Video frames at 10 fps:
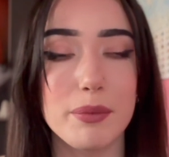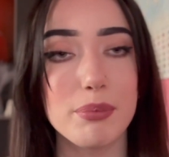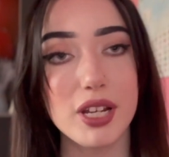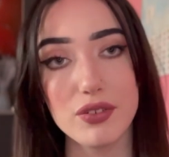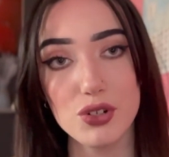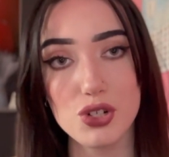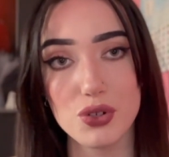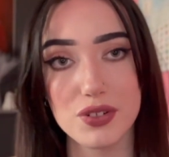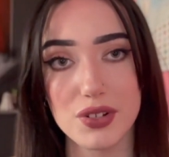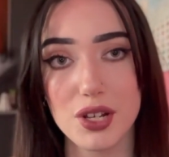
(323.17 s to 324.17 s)
but if you
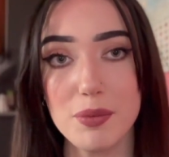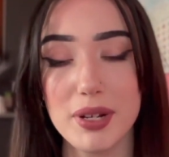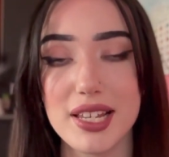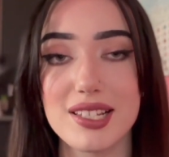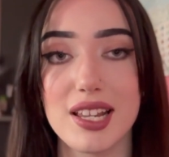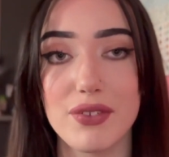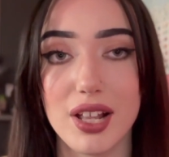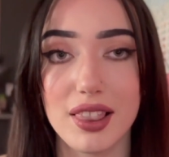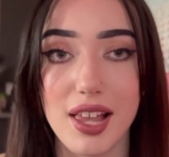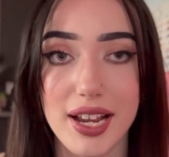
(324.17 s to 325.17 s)
enjoyed the video please leave a
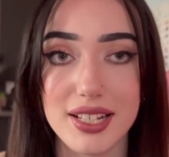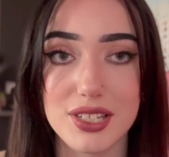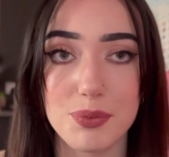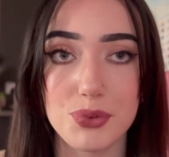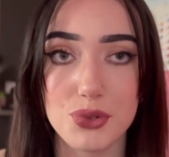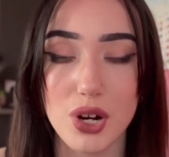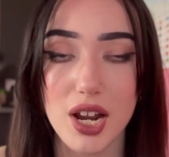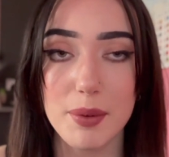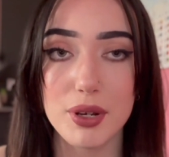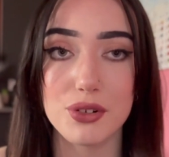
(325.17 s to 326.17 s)
like and
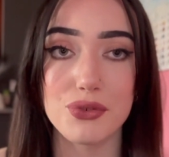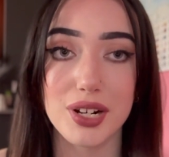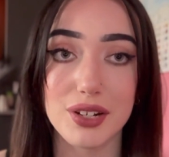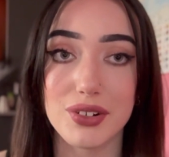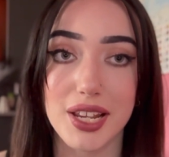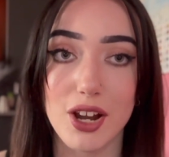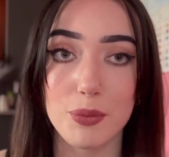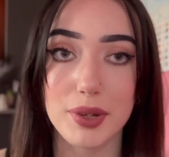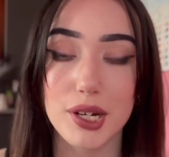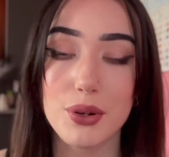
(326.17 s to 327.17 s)
subscribe it would really really help
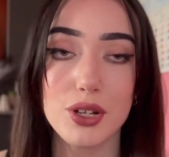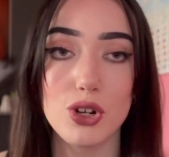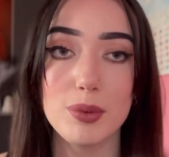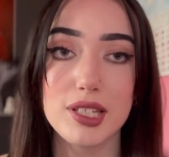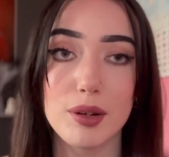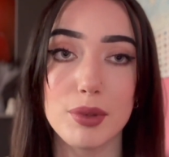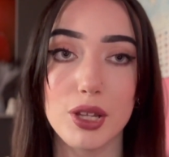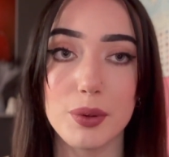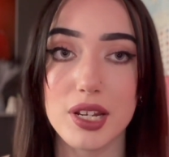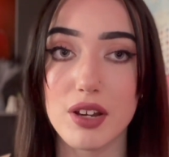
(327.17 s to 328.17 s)
me out and comment down
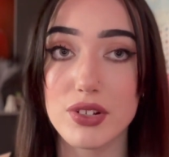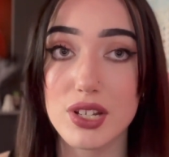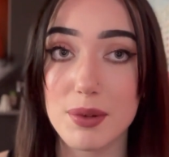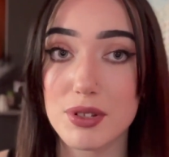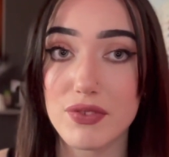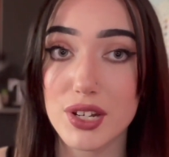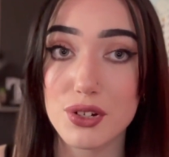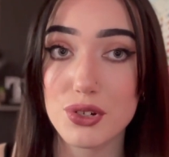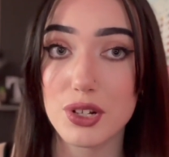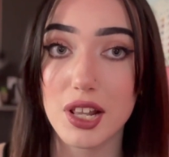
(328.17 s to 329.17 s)
below any other types of
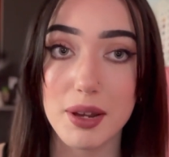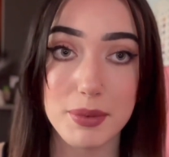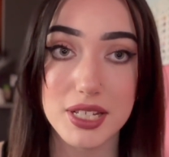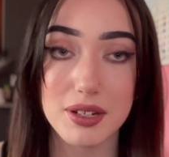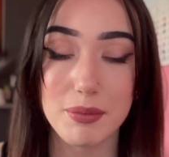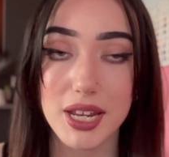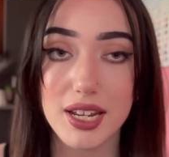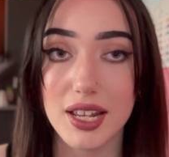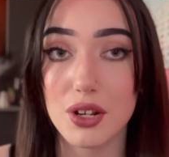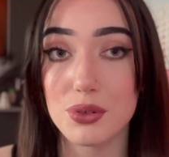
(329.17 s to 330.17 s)
videos you'd like me to make
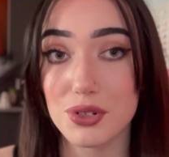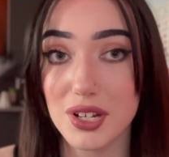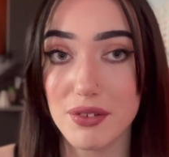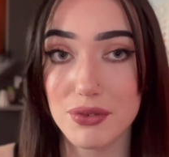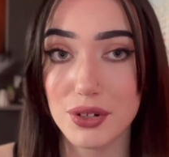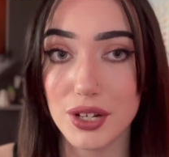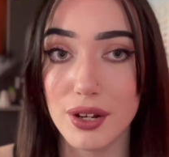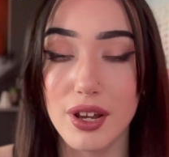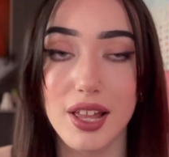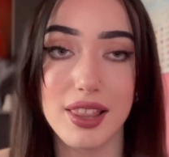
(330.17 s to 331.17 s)
and i will do that for you
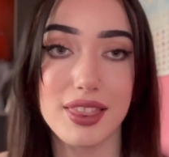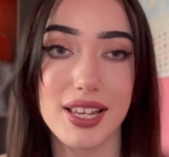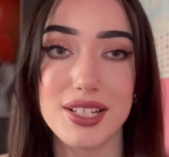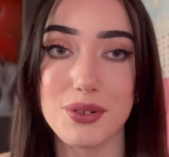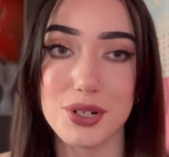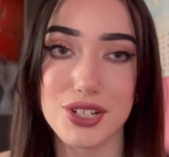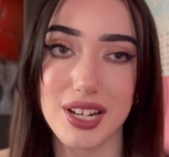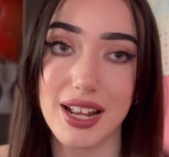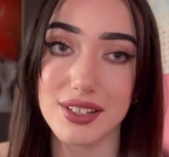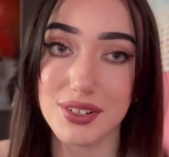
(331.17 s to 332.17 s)
thanks for watching
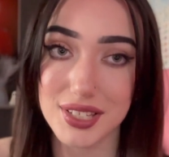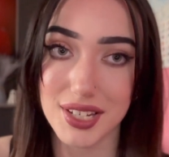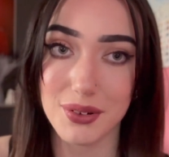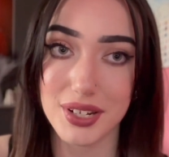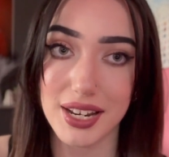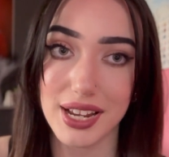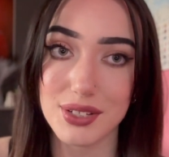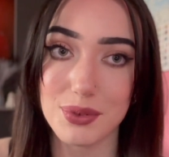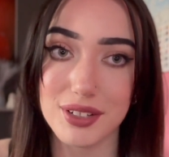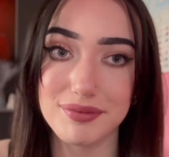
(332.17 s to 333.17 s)
and i'll see you in the
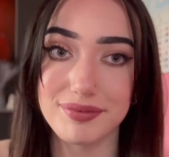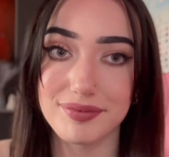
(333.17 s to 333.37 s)
next one